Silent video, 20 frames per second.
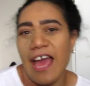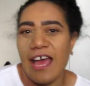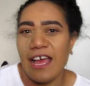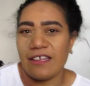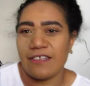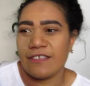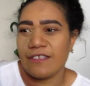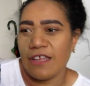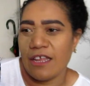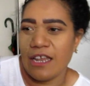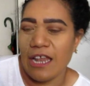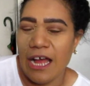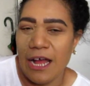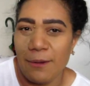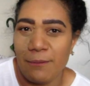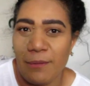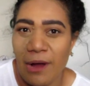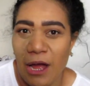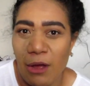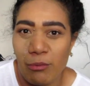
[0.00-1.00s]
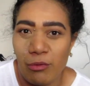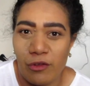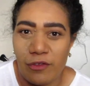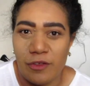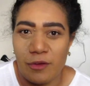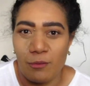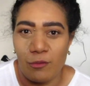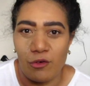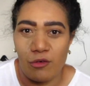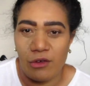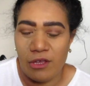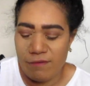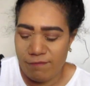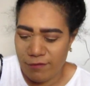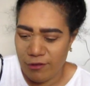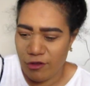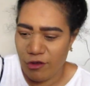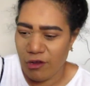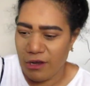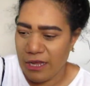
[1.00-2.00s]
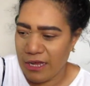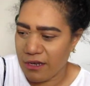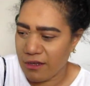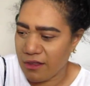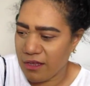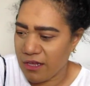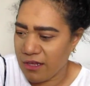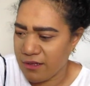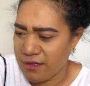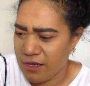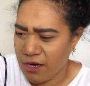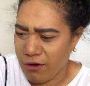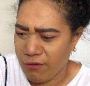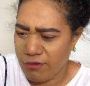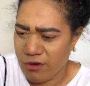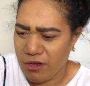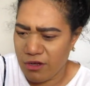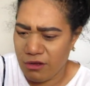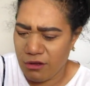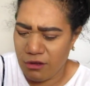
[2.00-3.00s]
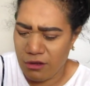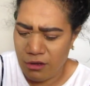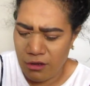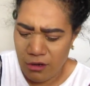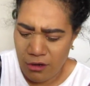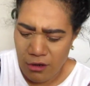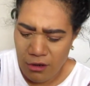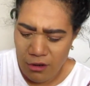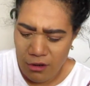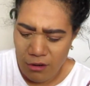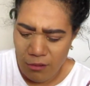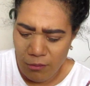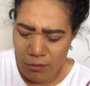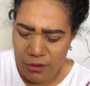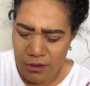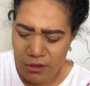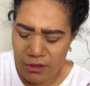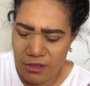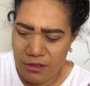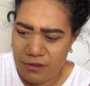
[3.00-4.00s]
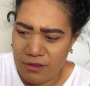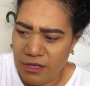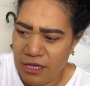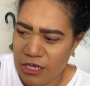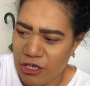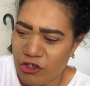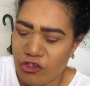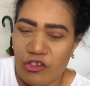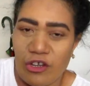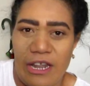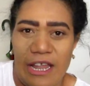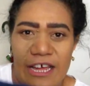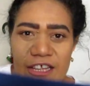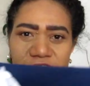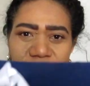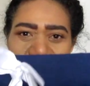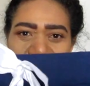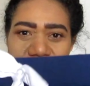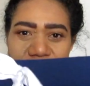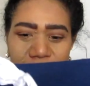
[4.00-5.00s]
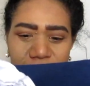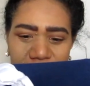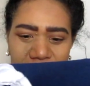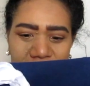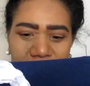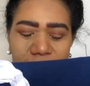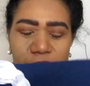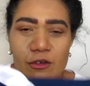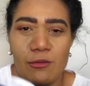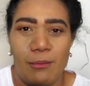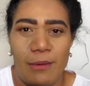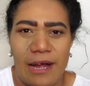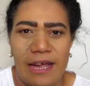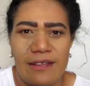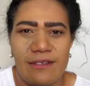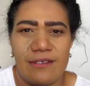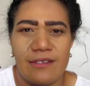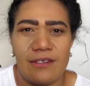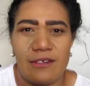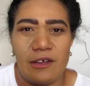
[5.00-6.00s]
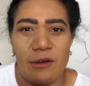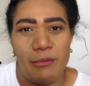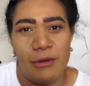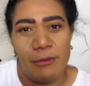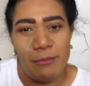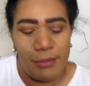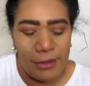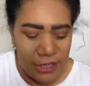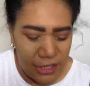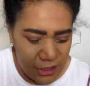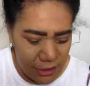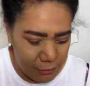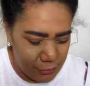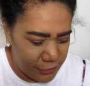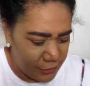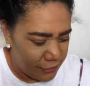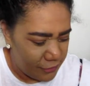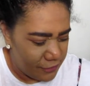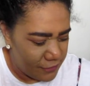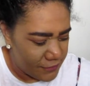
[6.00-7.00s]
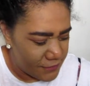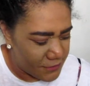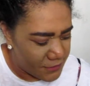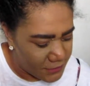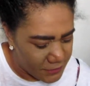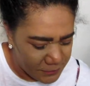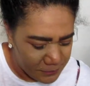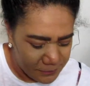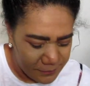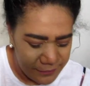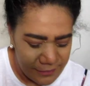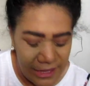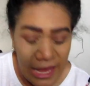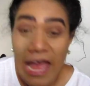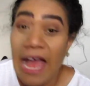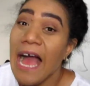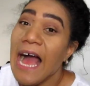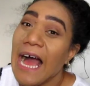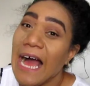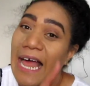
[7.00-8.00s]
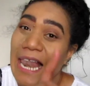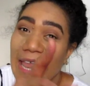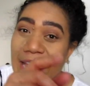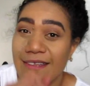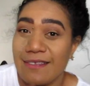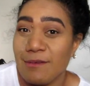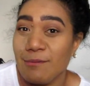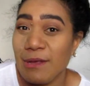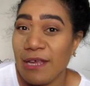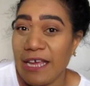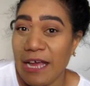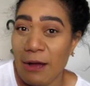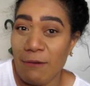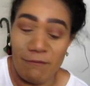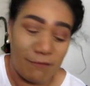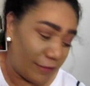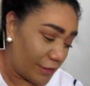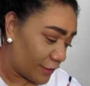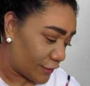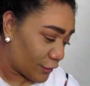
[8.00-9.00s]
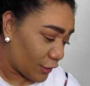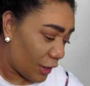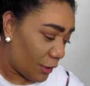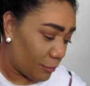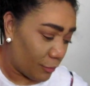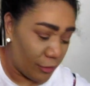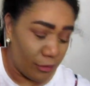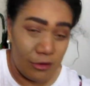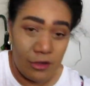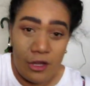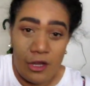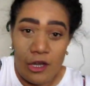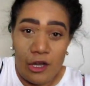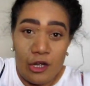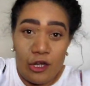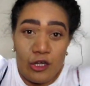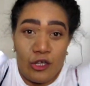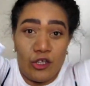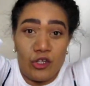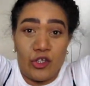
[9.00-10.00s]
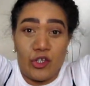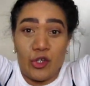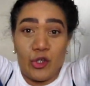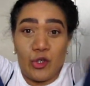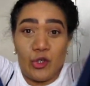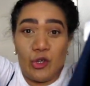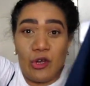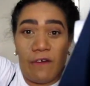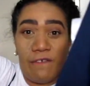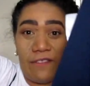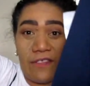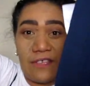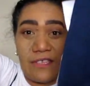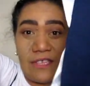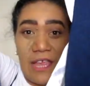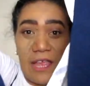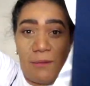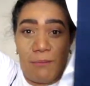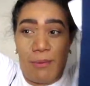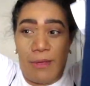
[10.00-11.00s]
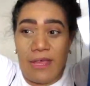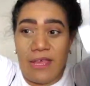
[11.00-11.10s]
yes, and um, I bought them all, even though like these are uh, what are these, like extra large and stuff. Like I don't mind it a bit bigger because I like to be comfy. So I bought two of the same